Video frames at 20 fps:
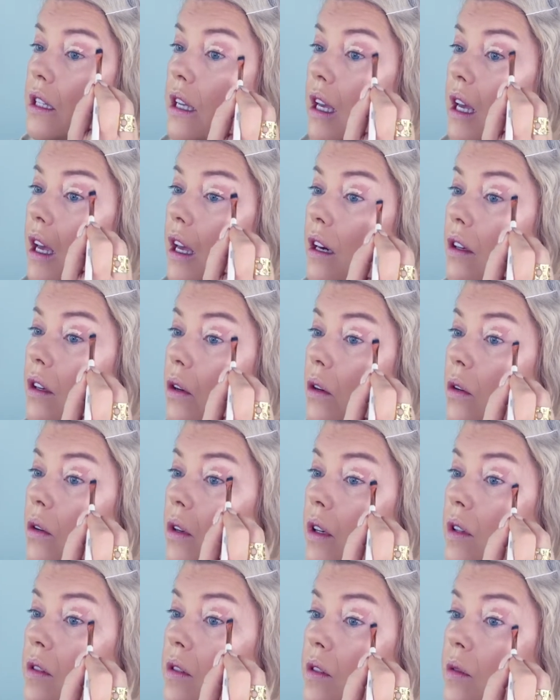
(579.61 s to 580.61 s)
the outer
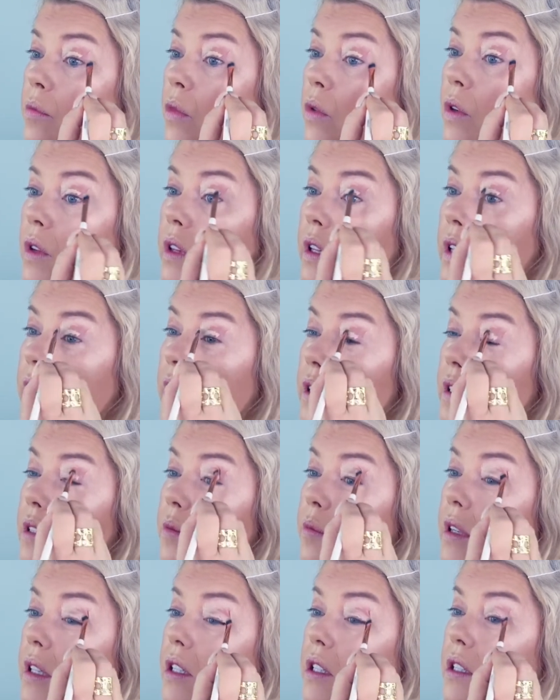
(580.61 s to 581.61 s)
corner, smoothing that
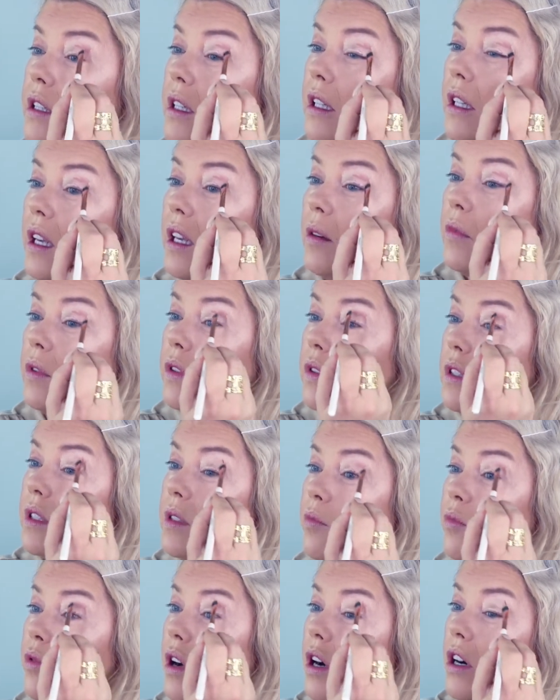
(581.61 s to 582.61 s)
as much as I can with
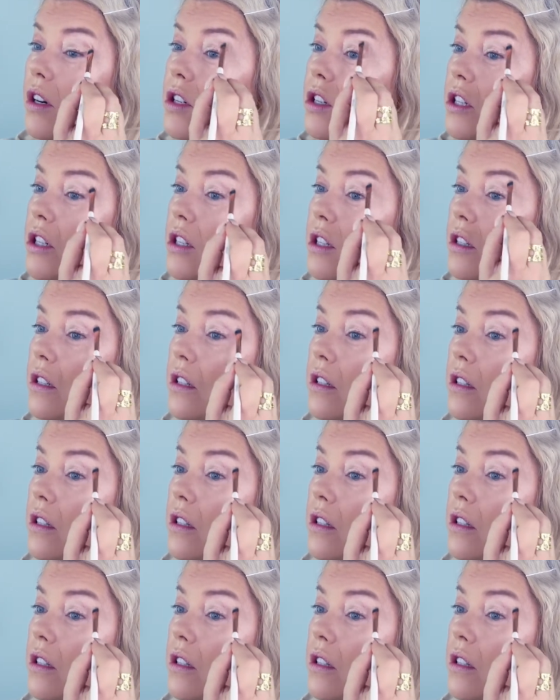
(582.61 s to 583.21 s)
this brush.